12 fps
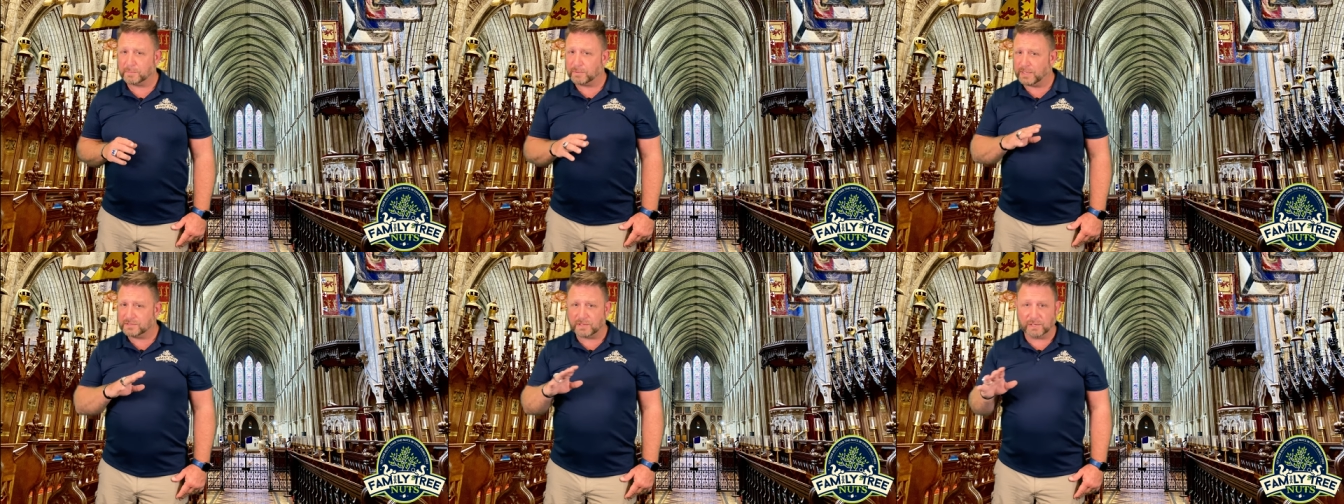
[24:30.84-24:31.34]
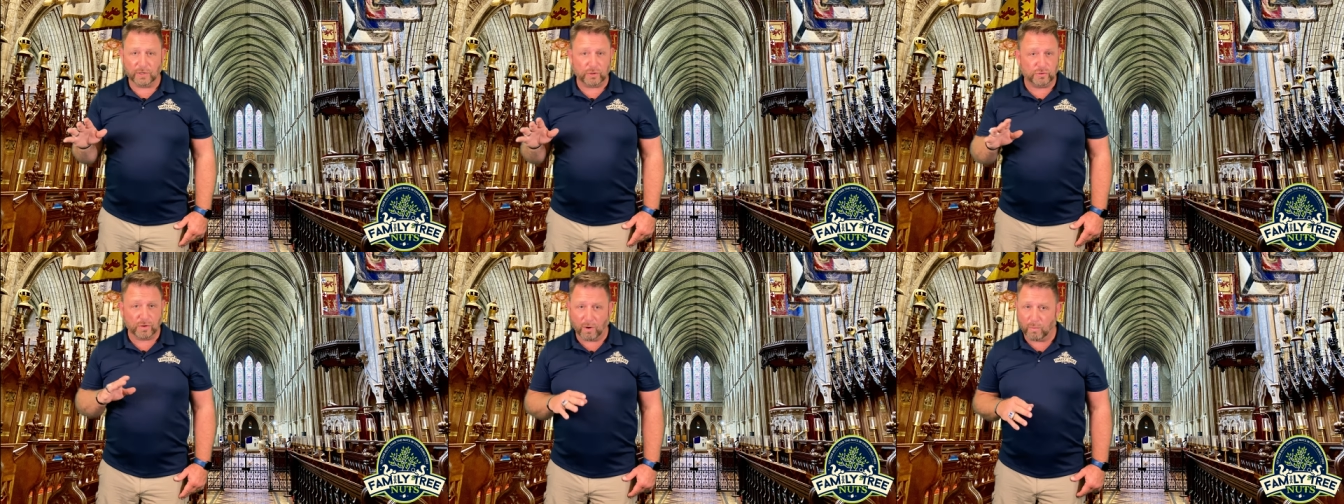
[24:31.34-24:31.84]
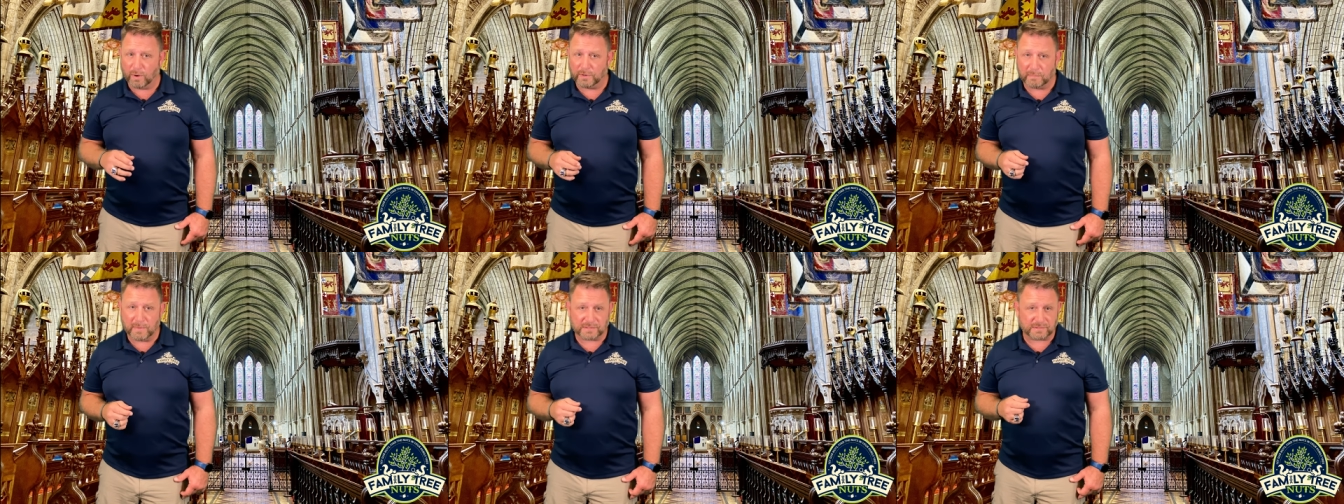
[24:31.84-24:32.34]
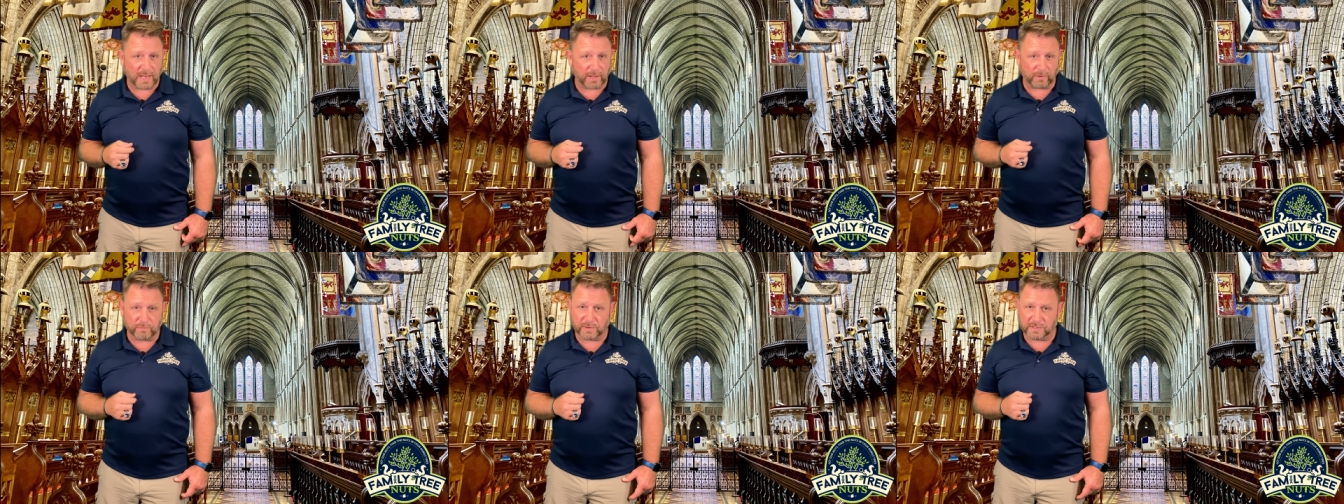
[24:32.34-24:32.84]
makes it a place that you don't want to
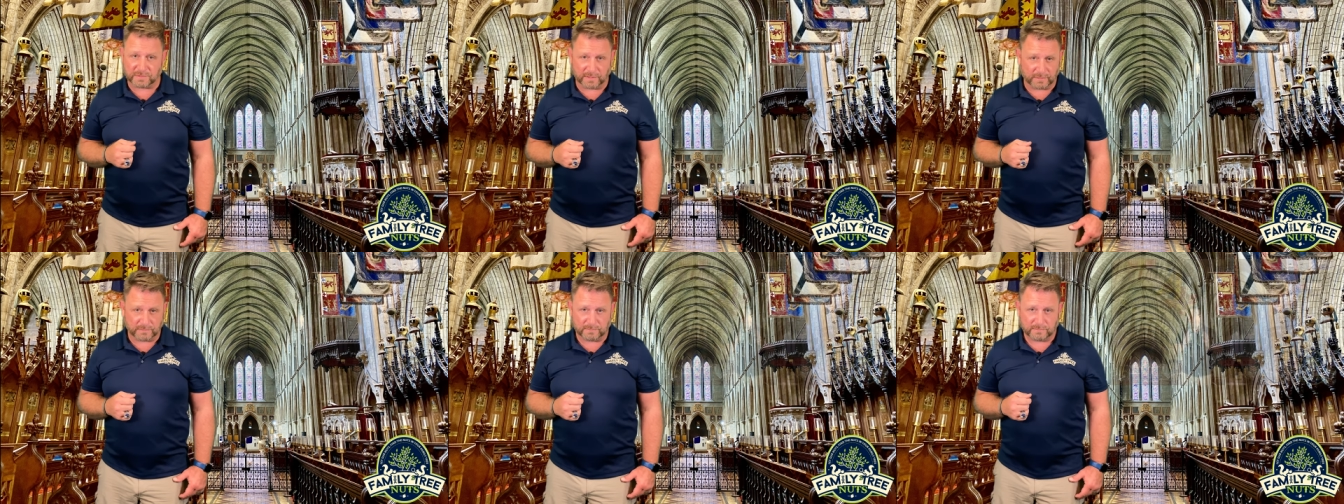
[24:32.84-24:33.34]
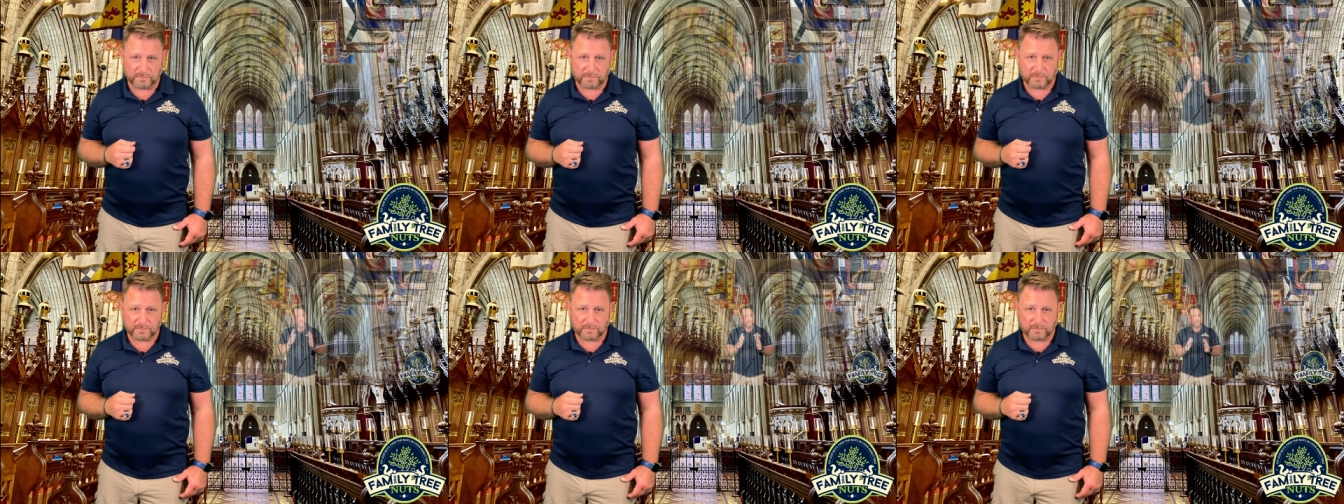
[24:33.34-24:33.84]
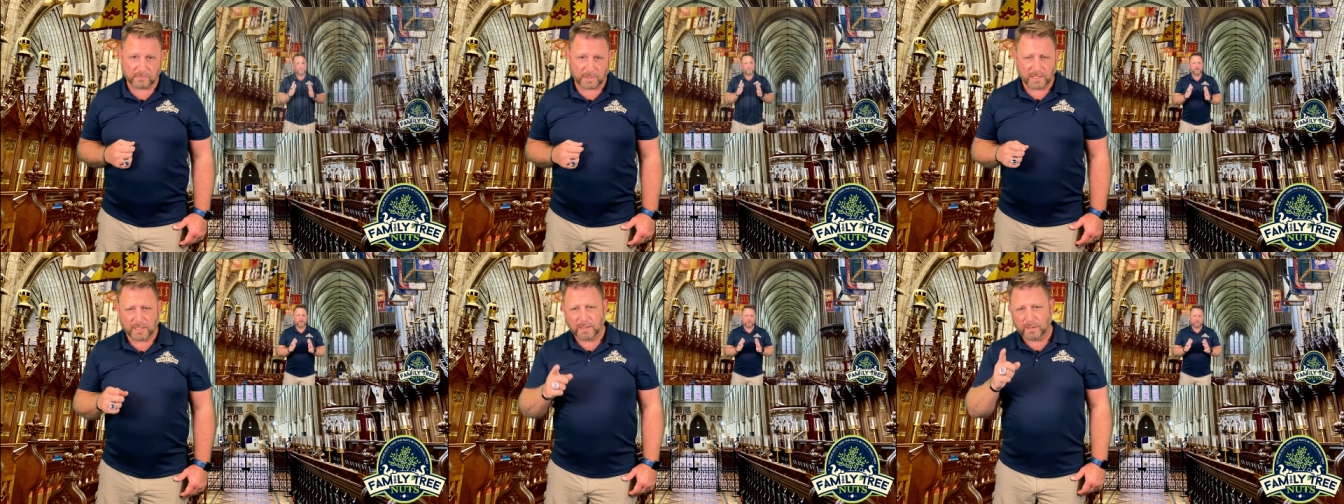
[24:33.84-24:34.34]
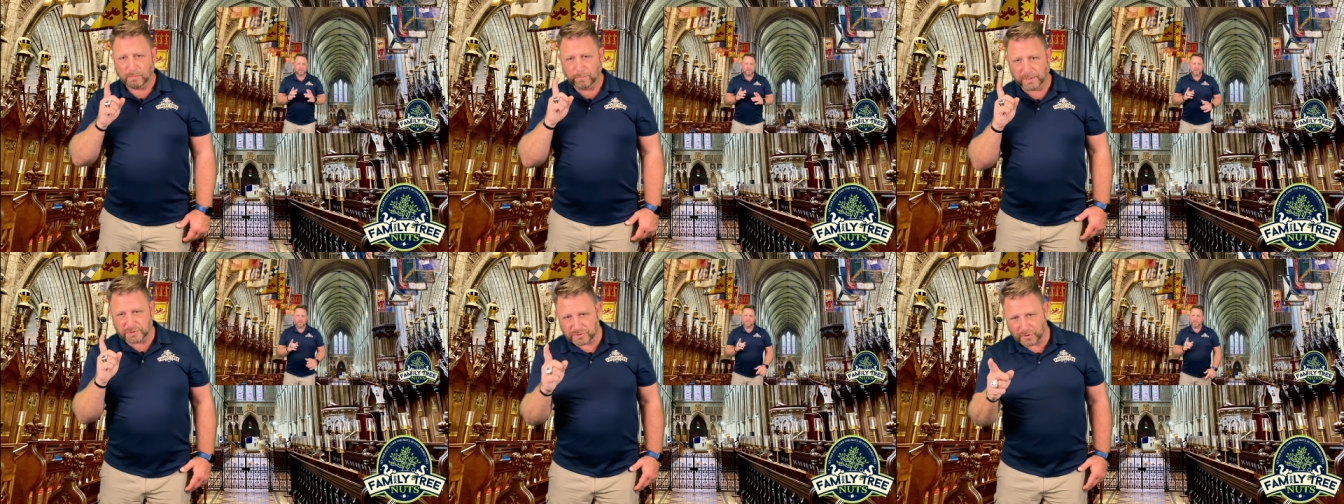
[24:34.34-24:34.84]
miss out on visiting.
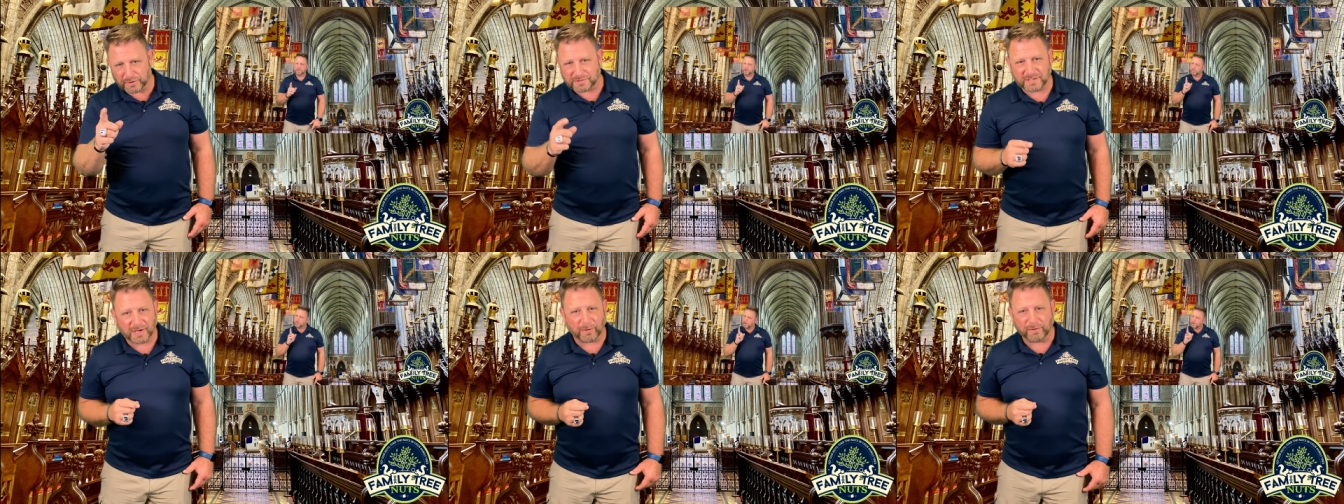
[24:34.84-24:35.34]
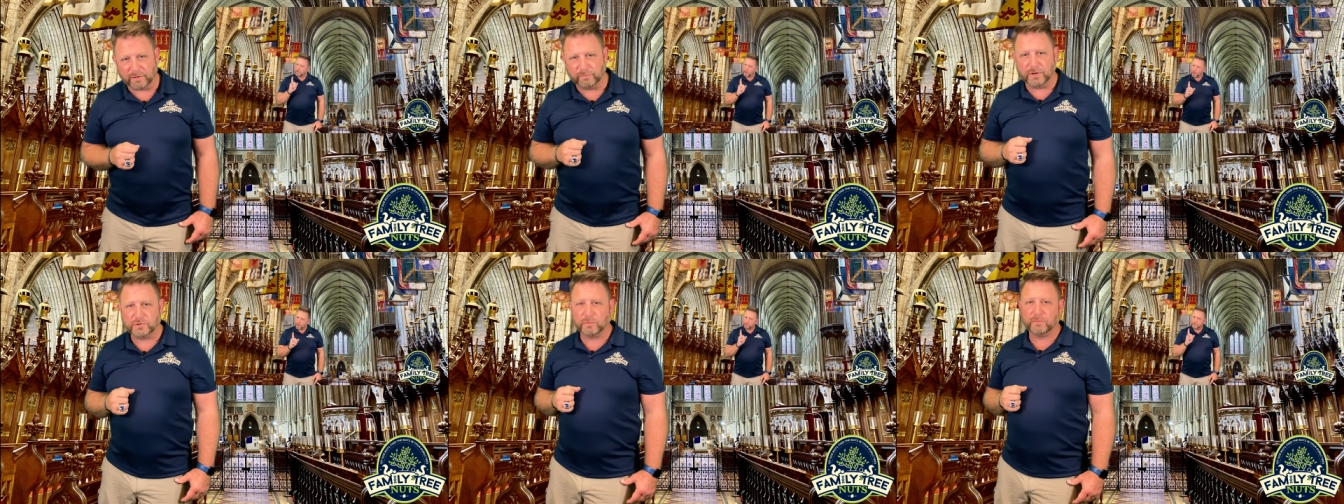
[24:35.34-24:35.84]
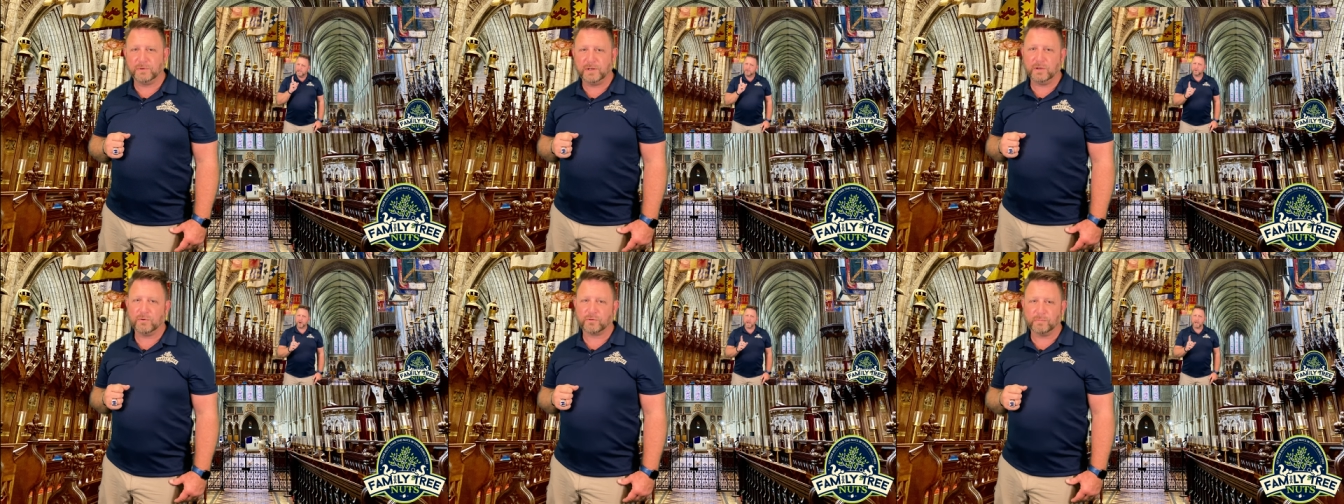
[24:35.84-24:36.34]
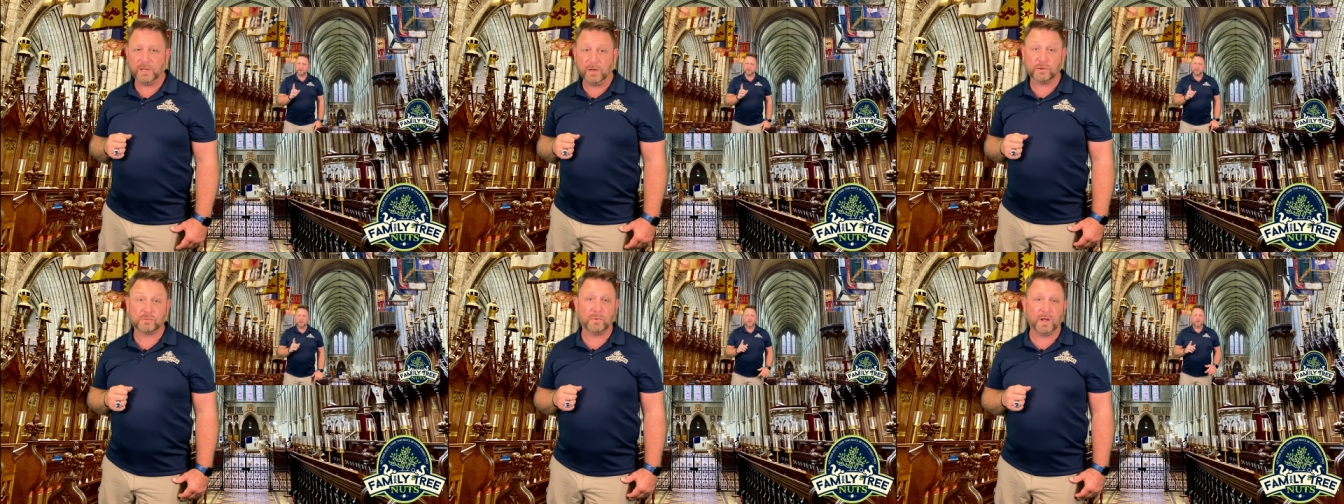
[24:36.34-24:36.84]
Be sure to see our individual
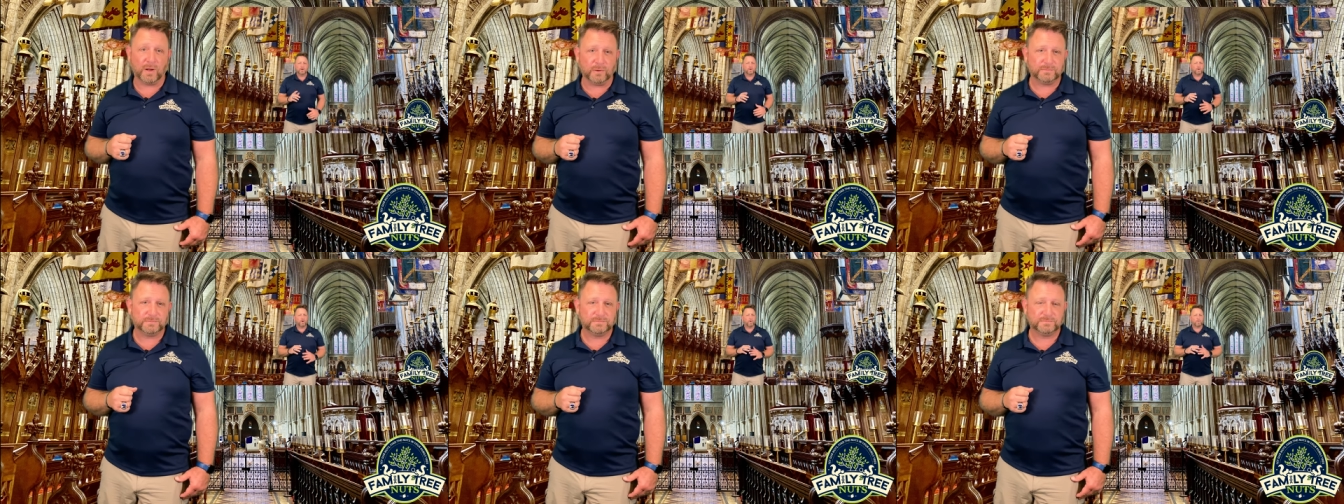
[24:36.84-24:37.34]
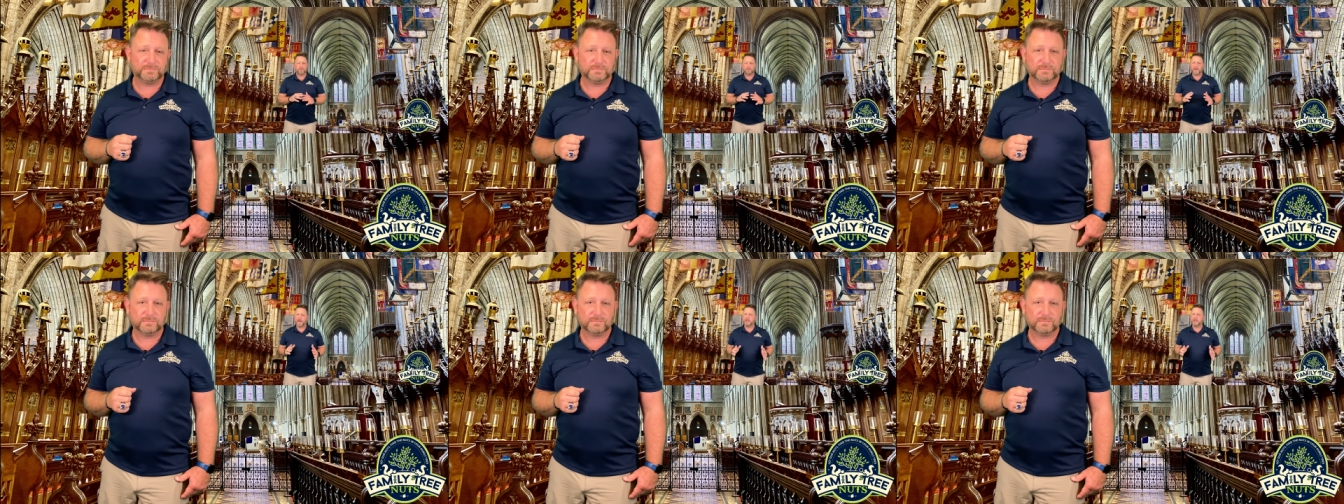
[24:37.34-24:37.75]
video from here as well.